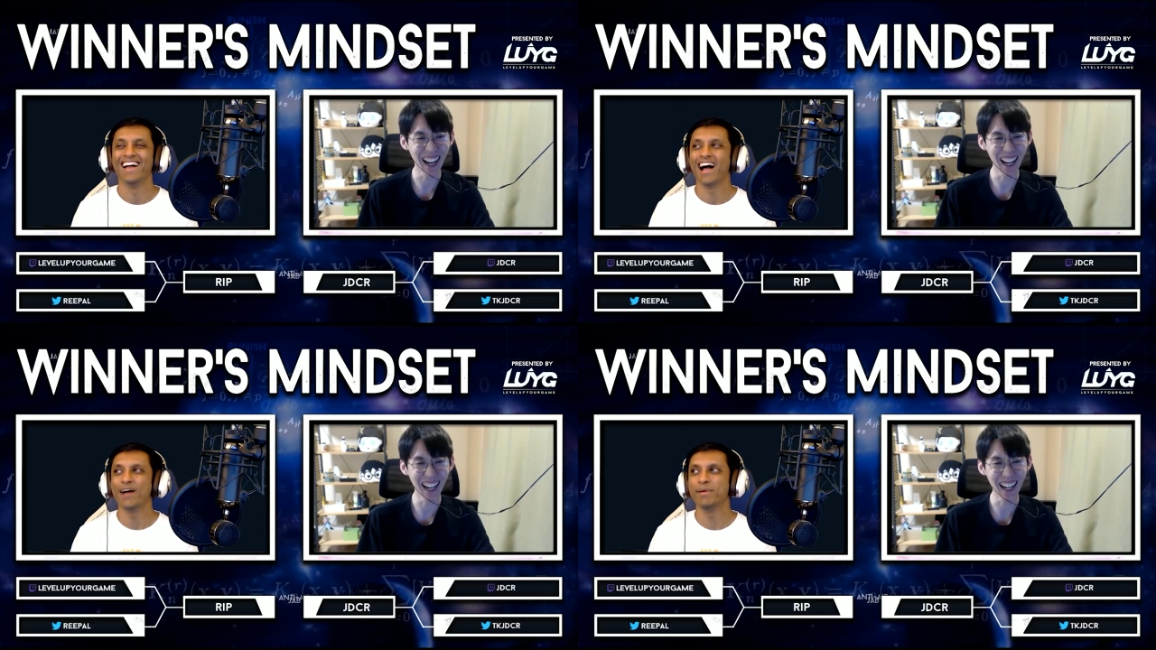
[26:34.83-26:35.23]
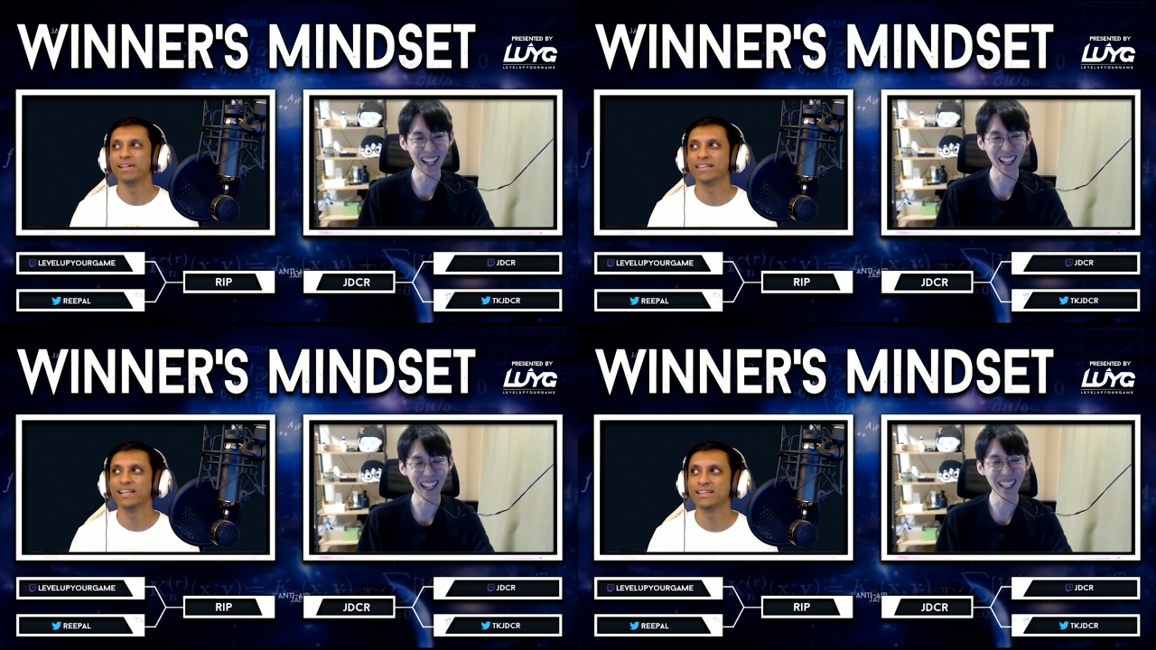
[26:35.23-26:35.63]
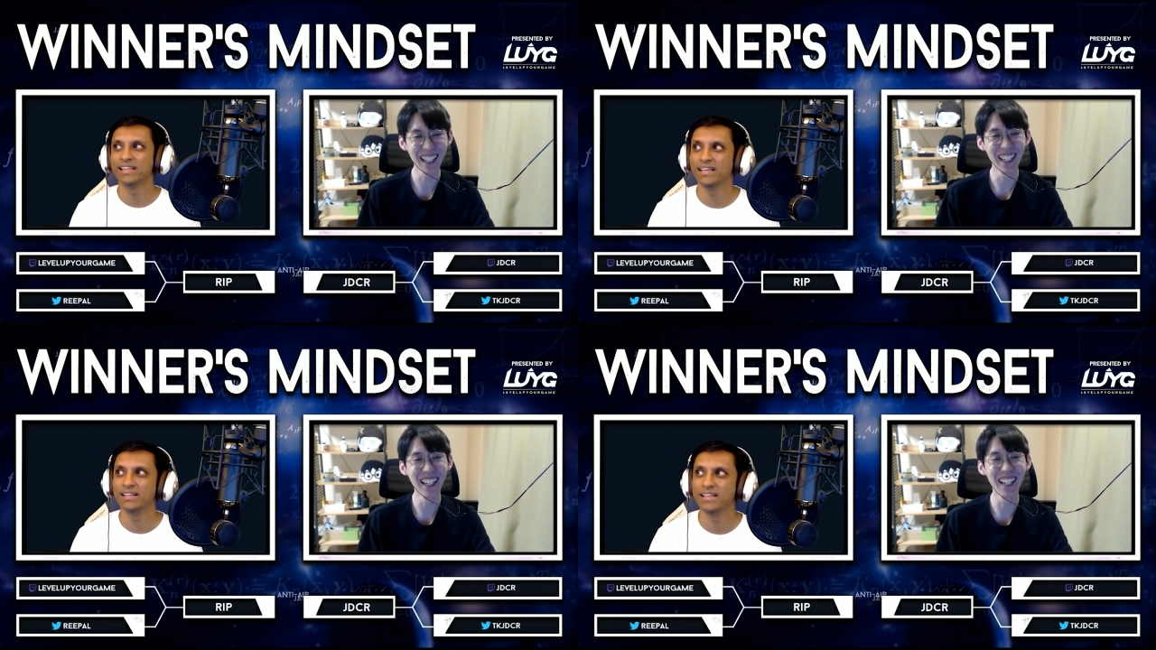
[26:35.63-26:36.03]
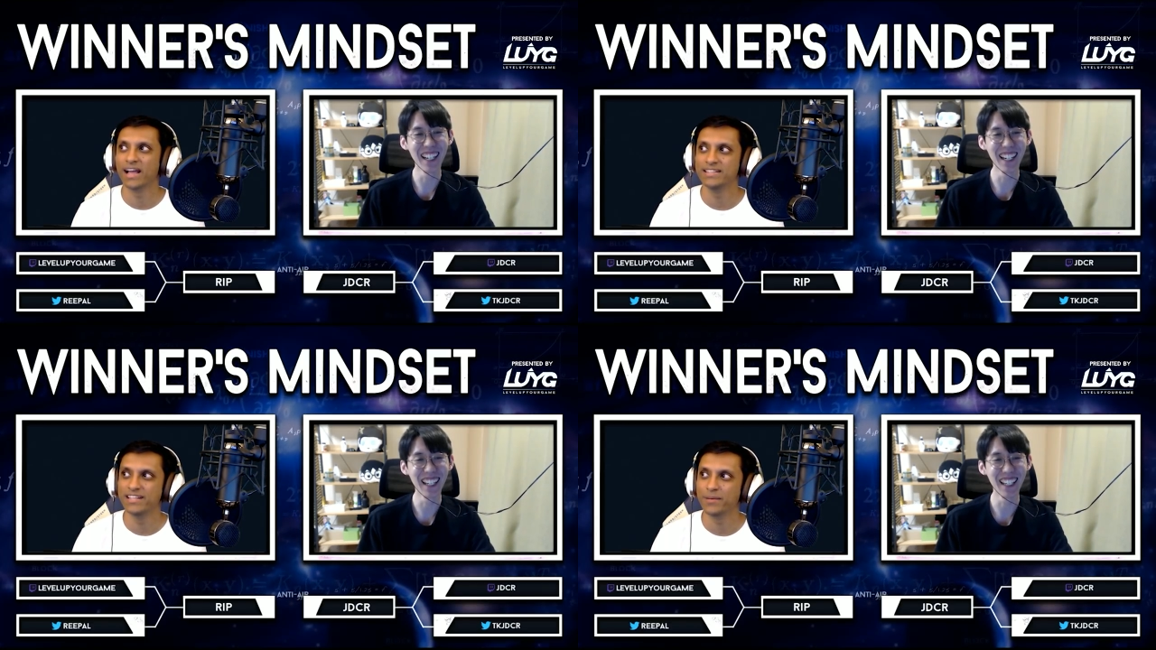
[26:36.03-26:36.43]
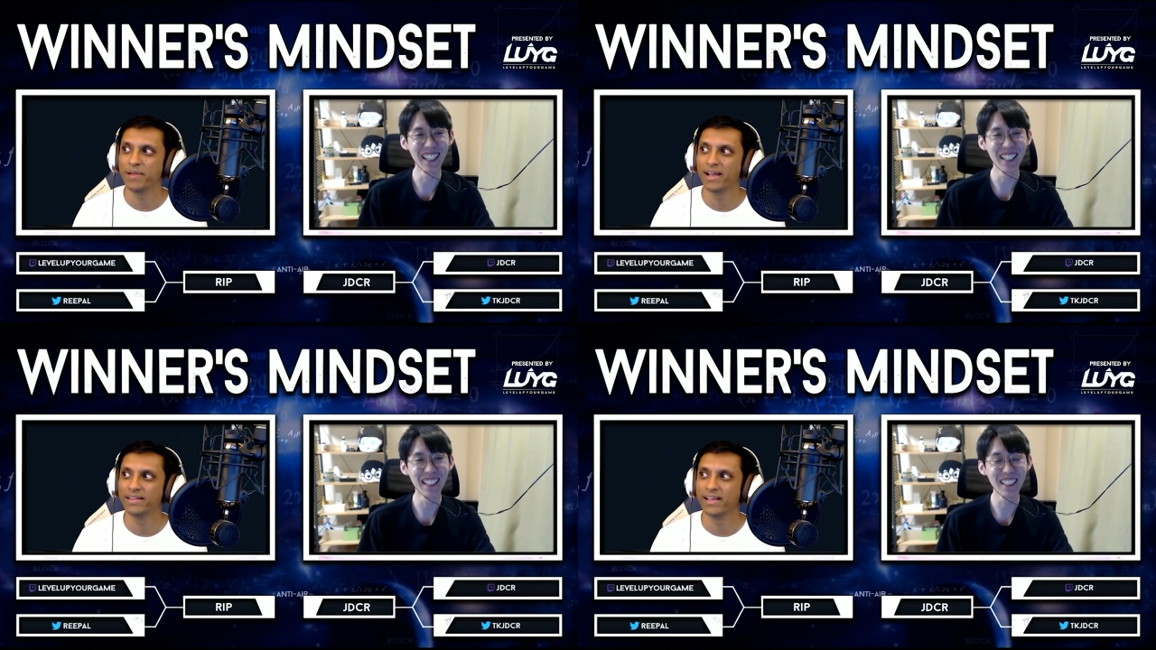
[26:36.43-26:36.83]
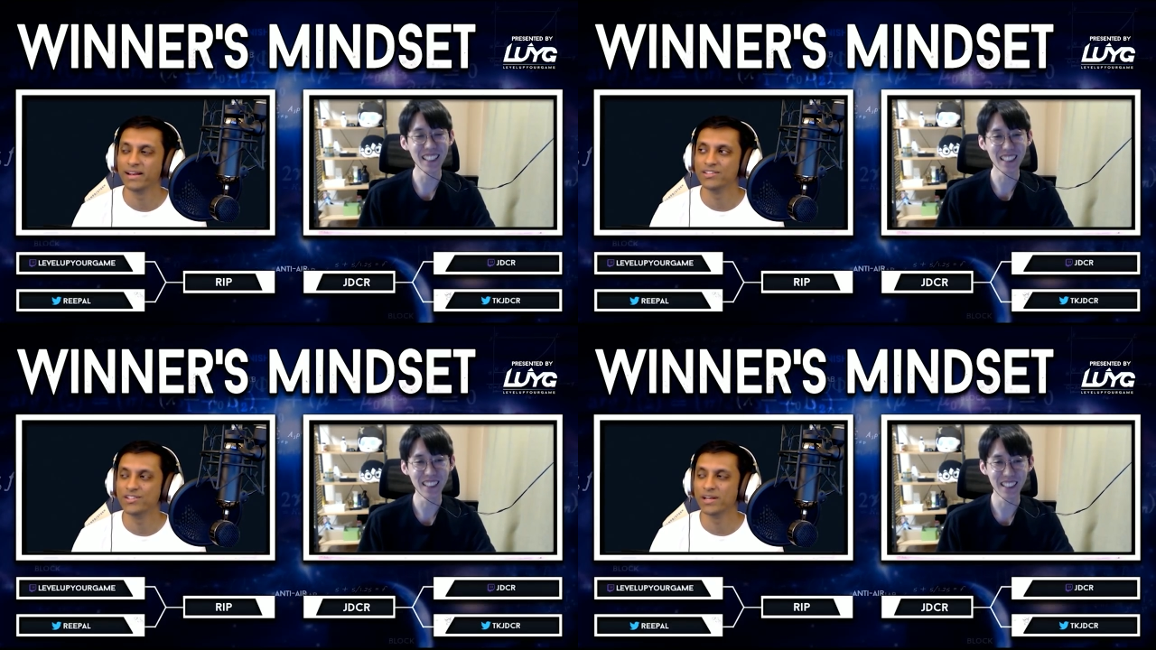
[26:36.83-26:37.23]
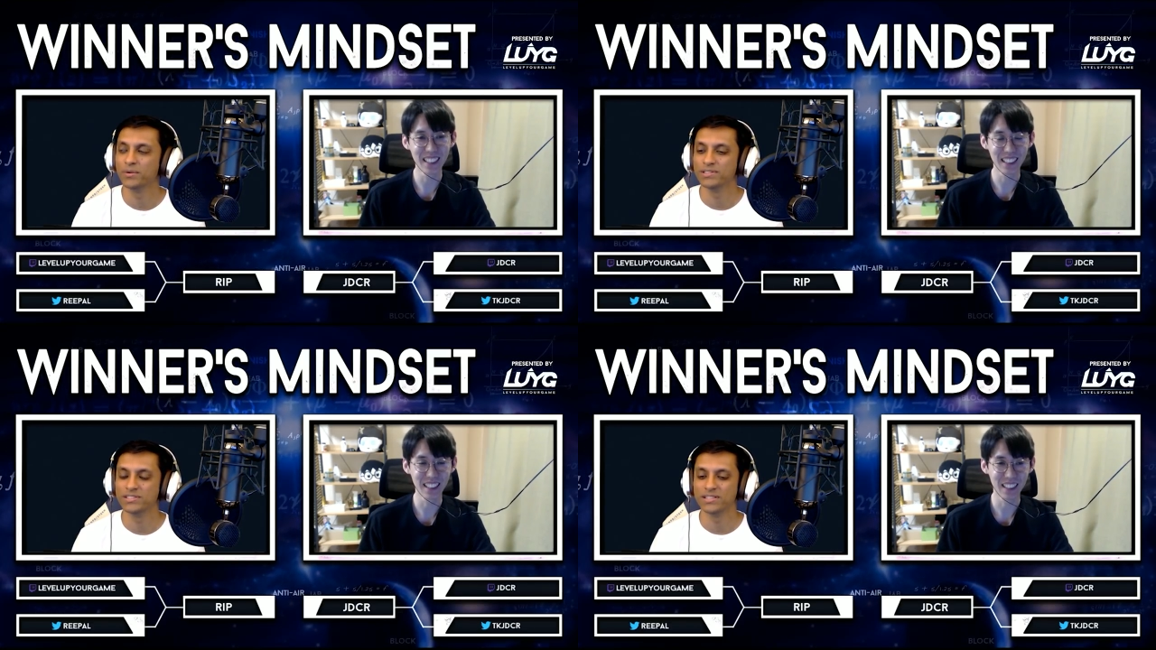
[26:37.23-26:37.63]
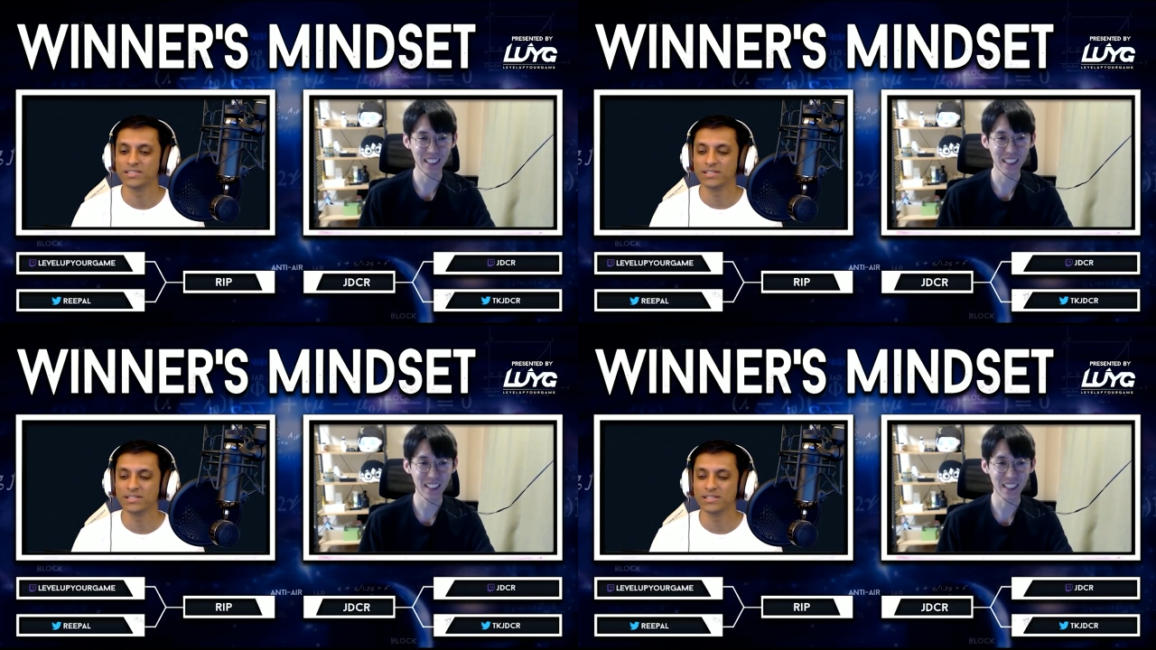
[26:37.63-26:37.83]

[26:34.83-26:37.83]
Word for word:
Speaker 1: I mean, I think the the idea behind that in general is just